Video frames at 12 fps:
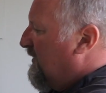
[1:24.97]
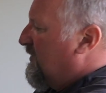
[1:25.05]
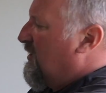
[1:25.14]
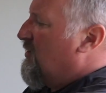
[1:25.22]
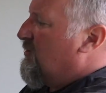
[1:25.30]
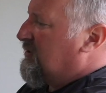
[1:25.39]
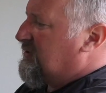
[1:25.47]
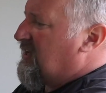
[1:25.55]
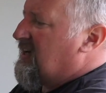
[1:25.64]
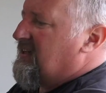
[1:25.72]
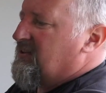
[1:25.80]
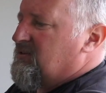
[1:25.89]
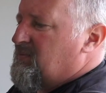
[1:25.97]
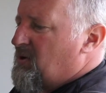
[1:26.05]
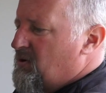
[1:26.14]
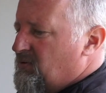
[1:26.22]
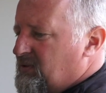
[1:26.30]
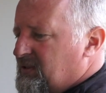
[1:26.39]
The hooks are not
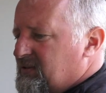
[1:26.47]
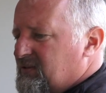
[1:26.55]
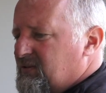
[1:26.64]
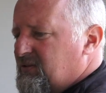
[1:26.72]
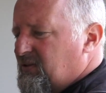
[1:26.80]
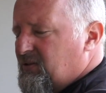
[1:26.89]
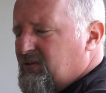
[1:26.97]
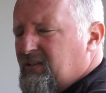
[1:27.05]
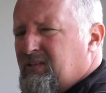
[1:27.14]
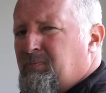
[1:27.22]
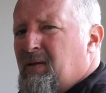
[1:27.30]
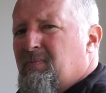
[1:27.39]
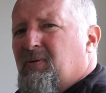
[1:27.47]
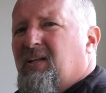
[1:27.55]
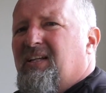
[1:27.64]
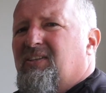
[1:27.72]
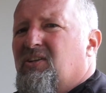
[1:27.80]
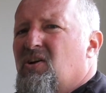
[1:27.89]
broken, so these people
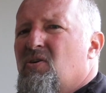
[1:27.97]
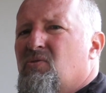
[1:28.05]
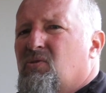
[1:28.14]
had no